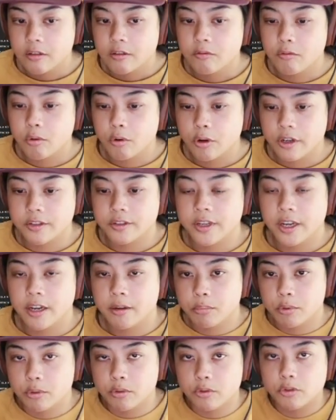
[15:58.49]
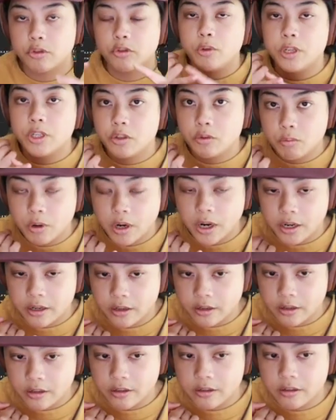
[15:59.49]
for example, Swiss
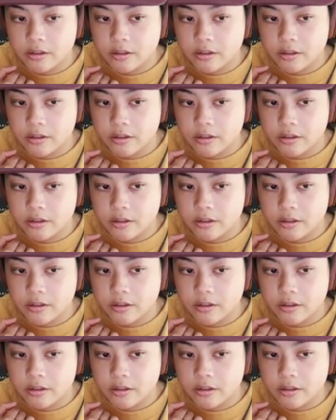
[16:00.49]
water,